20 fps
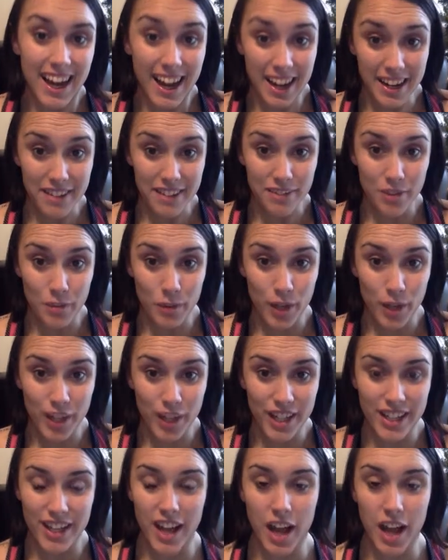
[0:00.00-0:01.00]
Hi
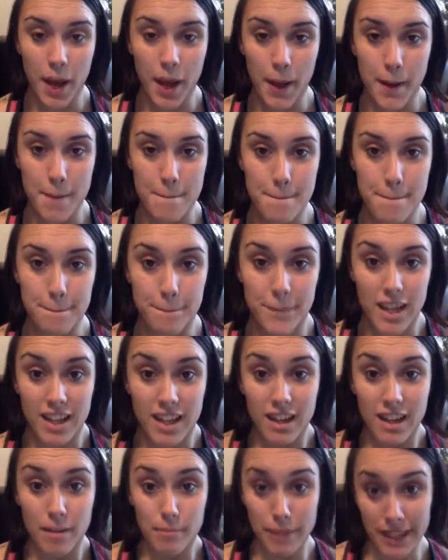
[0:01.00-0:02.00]
everyone.
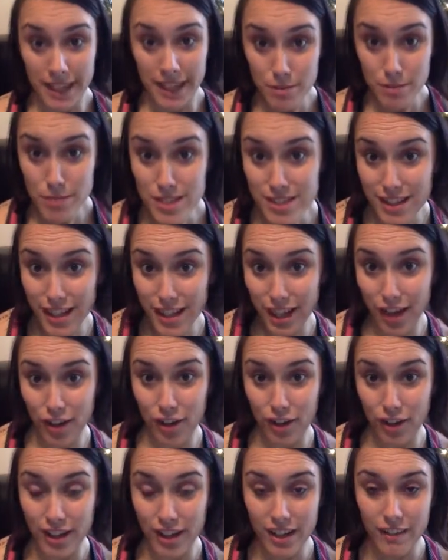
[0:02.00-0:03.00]
My name is
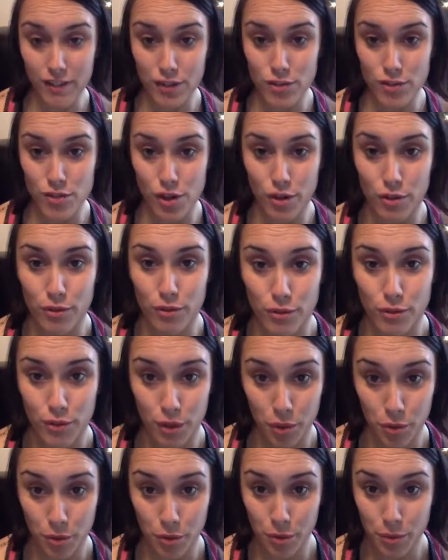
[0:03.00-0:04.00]
Carrie. If you don't
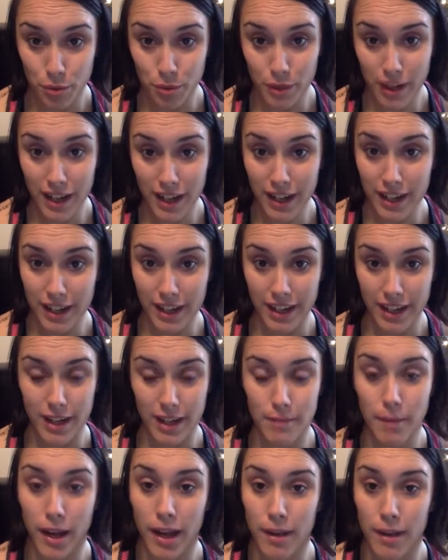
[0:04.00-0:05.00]
know who I
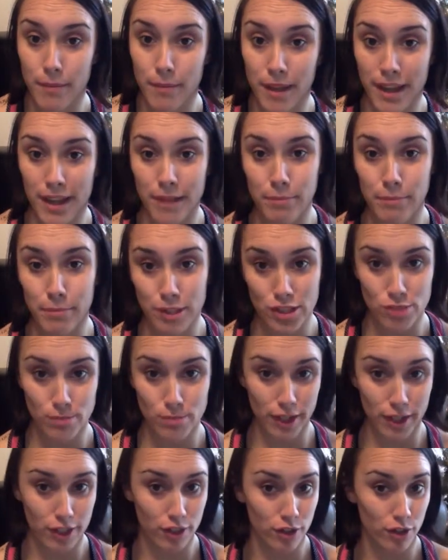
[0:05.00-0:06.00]
am, I'm a
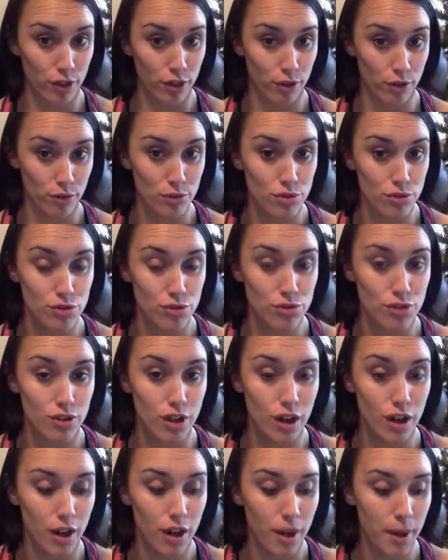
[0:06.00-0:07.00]
Beachbody coach.
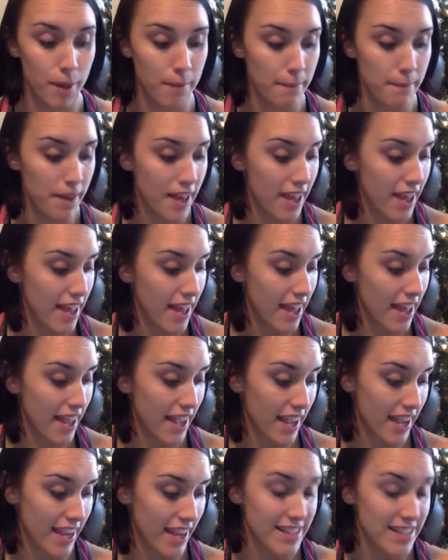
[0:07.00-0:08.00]
And
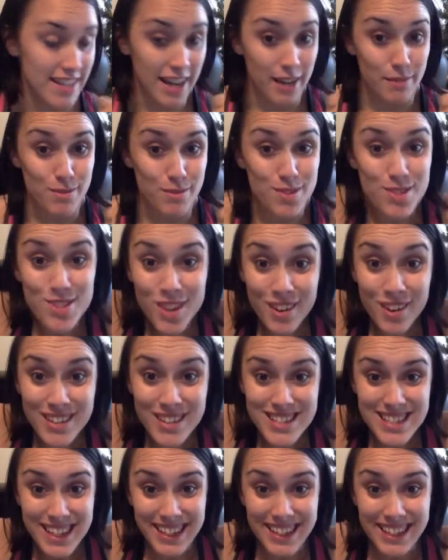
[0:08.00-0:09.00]
I'm so
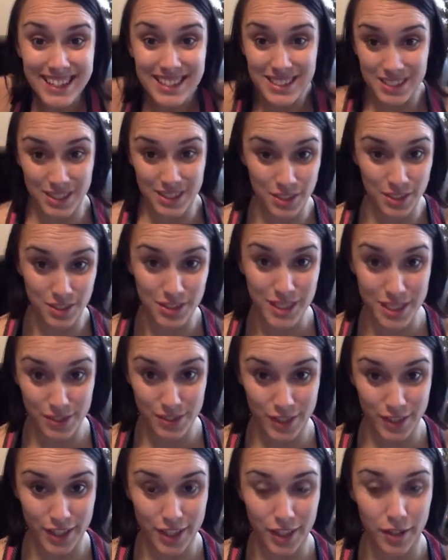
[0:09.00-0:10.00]
excited to do this
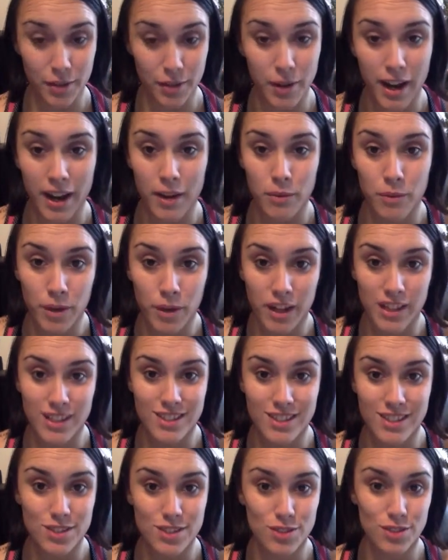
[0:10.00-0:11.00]
video. I
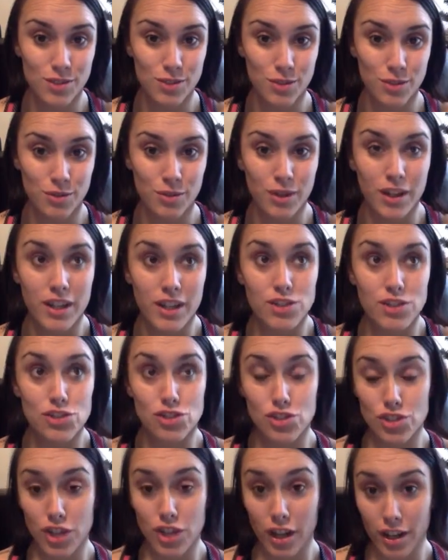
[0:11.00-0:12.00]
wanted to
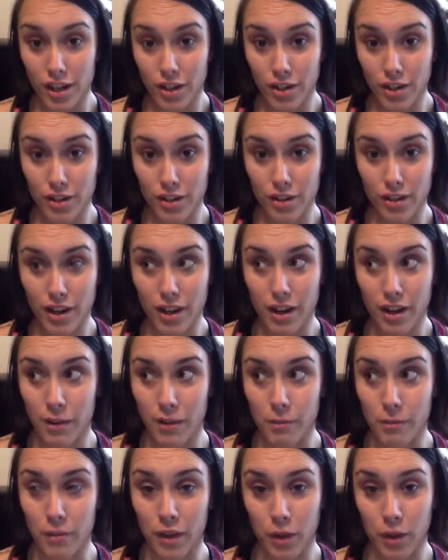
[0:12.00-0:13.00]
share
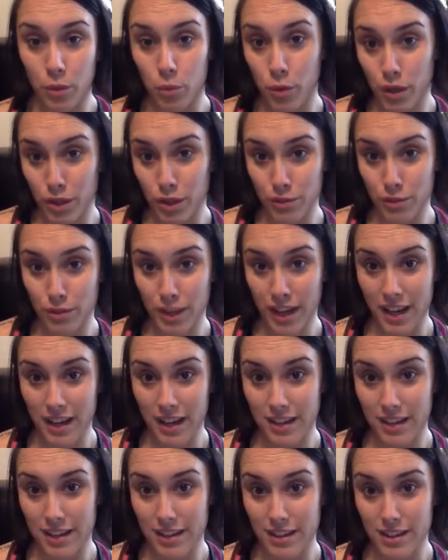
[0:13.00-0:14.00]
like what you get
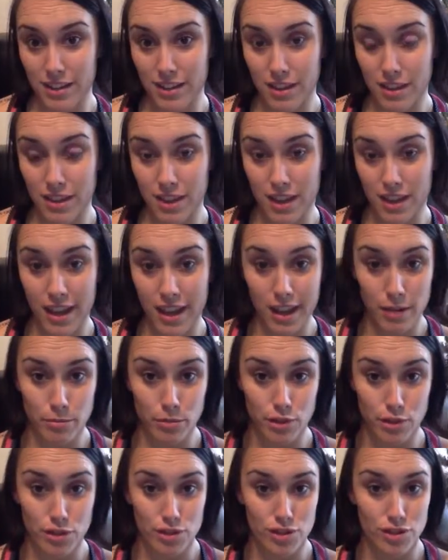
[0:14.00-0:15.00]
in the Hammer
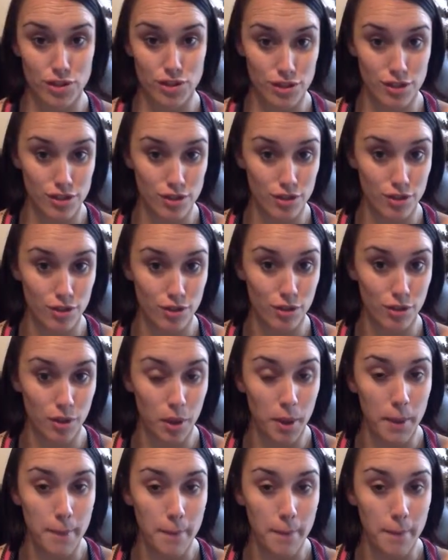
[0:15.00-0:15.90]
and Chisel